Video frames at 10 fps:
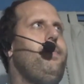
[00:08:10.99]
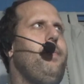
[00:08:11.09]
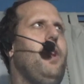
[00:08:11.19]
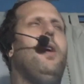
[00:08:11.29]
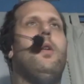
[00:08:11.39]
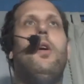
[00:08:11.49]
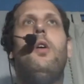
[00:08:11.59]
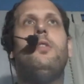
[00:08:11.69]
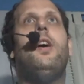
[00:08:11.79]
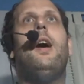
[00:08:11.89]
a long
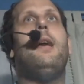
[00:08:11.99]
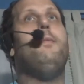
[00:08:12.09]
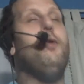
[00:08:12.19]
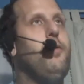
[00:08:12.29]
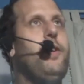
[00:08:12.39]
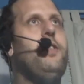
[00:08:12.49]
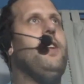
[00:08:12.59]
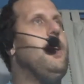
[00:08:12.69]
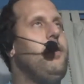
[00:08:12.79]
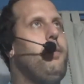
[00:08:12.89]
time to fix that,
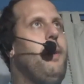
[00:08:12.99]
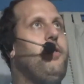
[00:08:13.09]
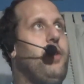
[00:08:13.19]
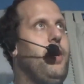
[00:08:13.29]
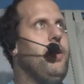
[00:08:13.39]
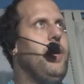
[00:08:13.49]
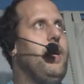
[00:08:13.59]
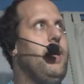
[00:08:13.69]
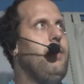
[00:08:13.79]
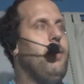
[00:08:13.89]
especially on that
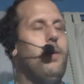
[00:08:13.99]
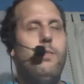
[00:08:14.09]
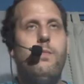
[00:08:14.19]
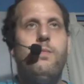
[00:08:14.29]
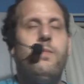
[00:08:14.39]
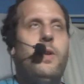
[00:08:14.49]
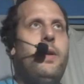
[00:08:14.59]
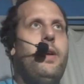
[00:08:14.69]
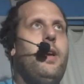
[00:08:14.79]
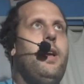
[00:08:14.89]
level.
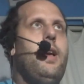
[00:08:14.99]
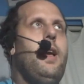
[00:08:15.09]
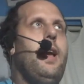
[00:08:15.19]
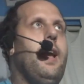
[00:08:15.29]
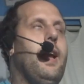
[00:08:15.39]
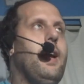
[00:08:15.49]
And